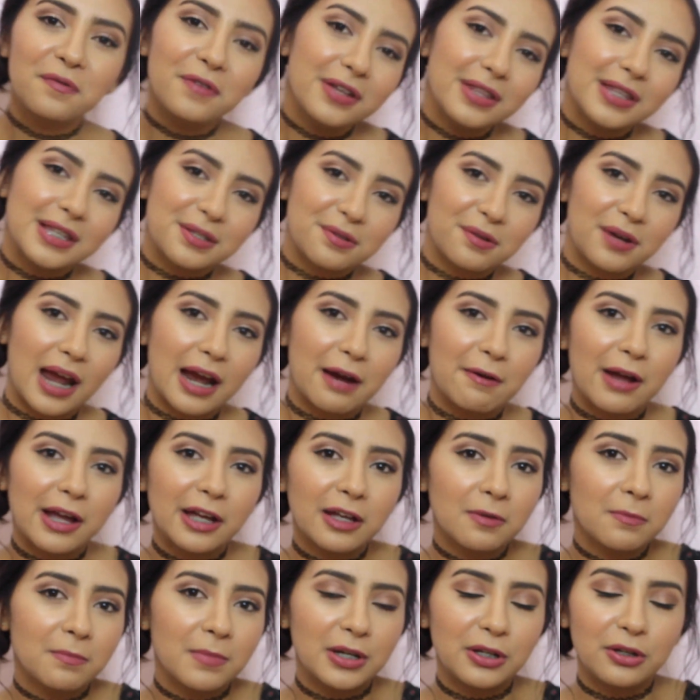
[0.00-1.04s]
for this one, I
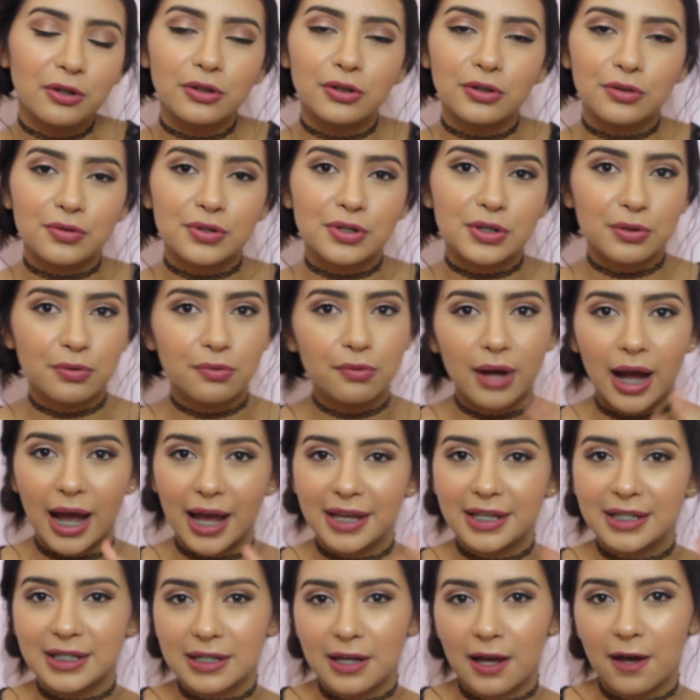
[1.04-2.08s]
recommend you use two
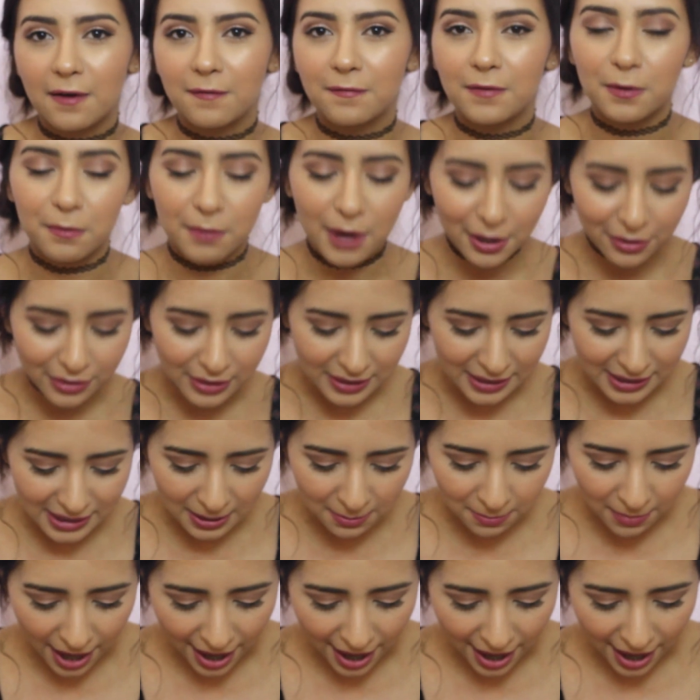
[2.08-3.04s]
guys of around the same